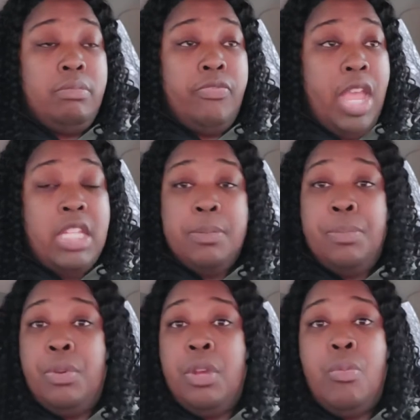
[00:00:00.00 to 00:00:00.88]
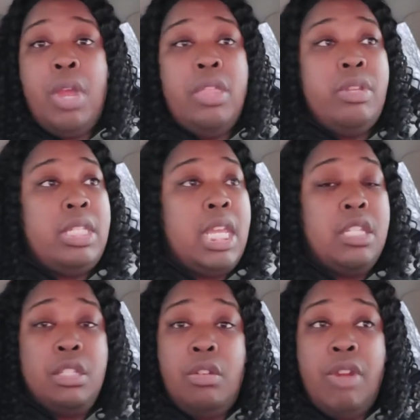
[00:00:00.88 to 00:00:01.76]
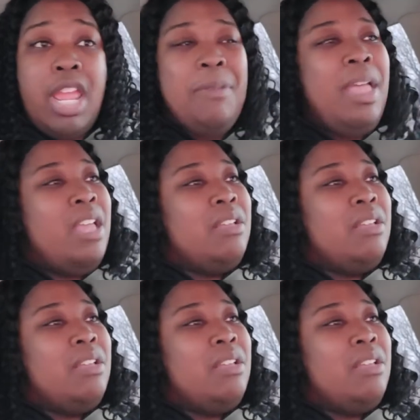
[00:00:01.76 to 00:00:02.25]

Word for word: Facebook, whether it's Instagram,